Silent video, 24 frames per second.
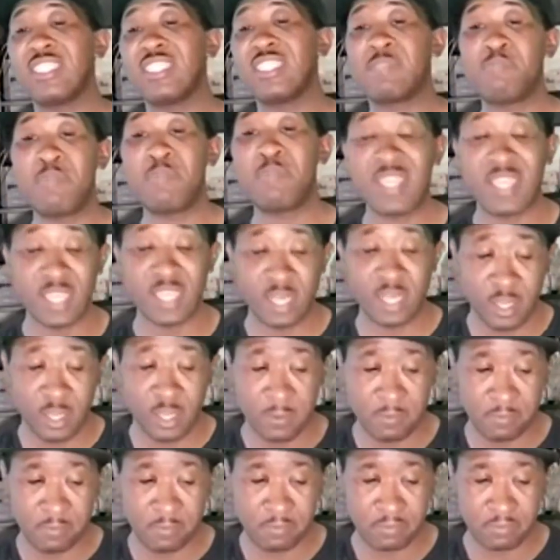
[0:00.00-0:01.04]
speaking
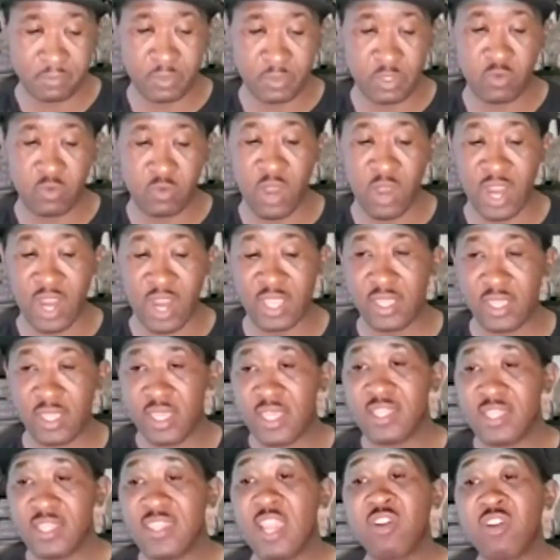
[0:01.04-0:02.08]
up, right?
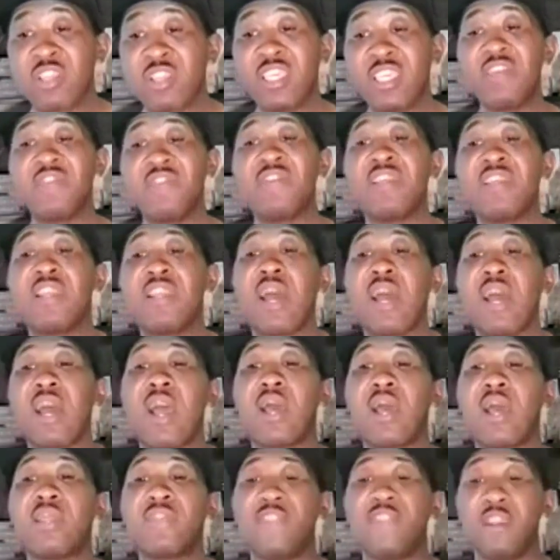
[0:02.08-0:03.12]
They're giving
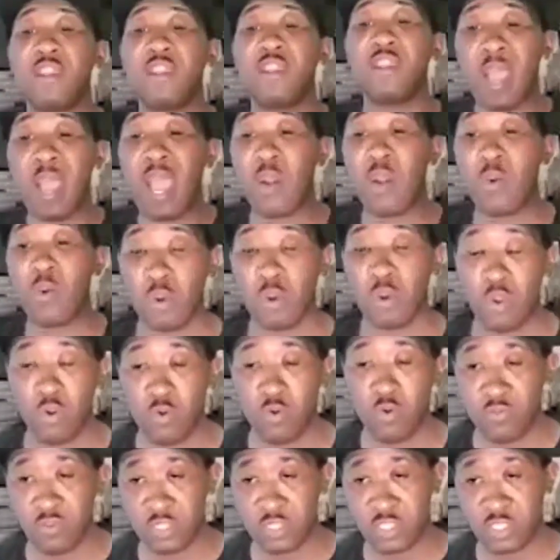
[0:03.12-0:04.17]
their power
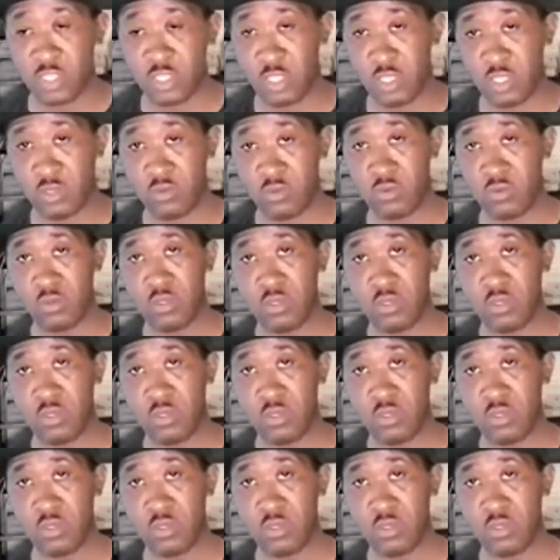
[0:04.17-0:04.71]
over to you.